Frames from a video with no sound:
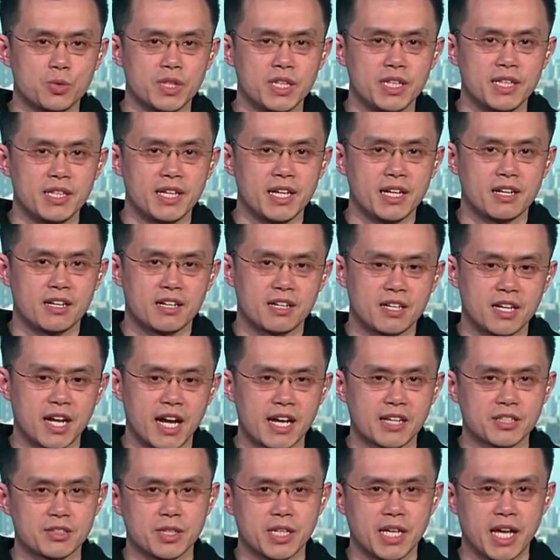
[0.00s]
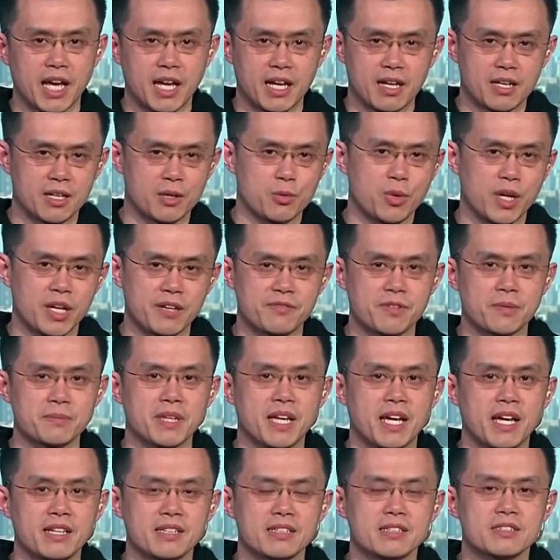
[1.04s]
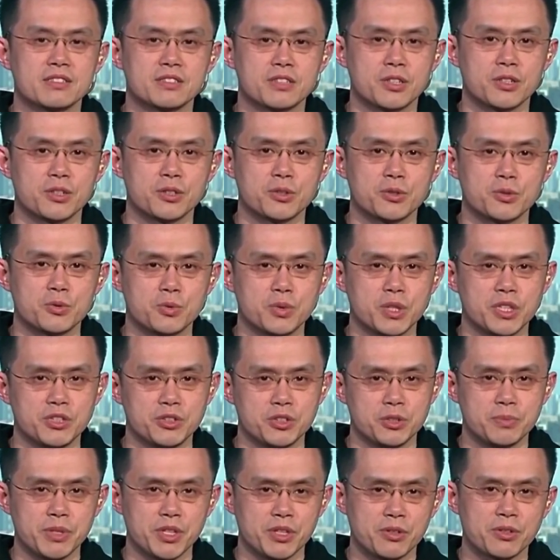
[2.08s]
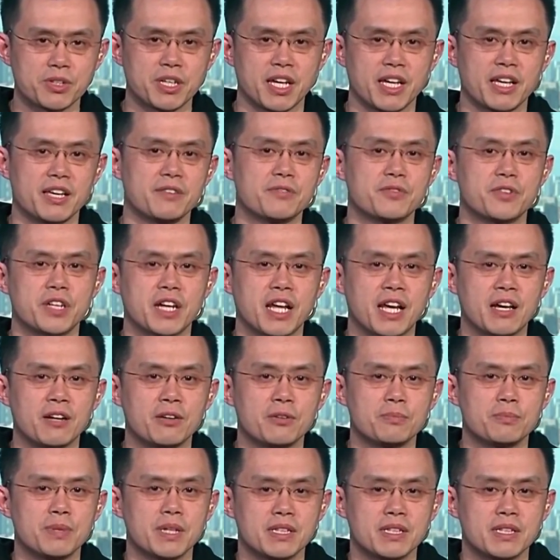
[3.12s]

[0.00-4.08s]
we are actually away from that, so we should be okay for now.